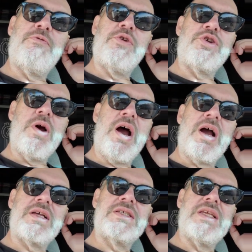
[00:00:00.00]

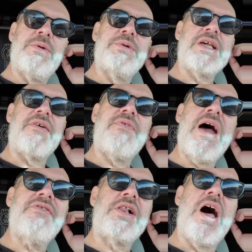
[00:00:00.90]
trucks. It was like
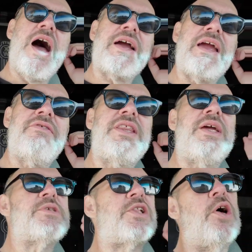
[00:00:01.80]
5 o'clock. Everything
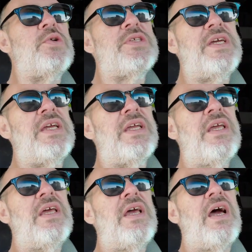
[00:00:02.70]
was closing.
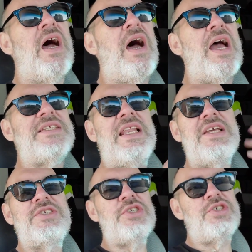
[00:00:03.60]
I said,
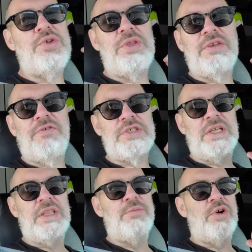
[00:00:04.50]
let's just do this first
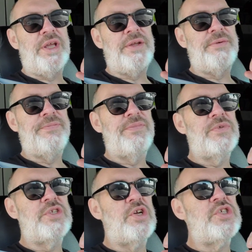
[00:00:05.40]
thing in the morning.
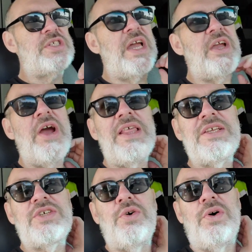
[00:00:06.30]
So she's like, all right,
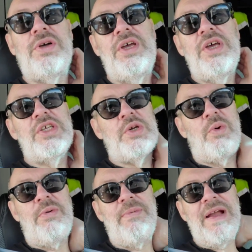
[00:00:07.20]
that's cool. So
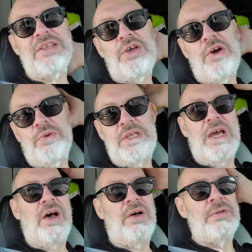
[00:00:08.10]
we went back to the
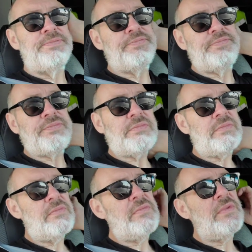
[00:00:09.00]
hotel.
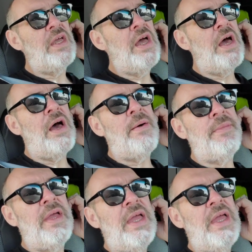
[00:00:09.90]
Then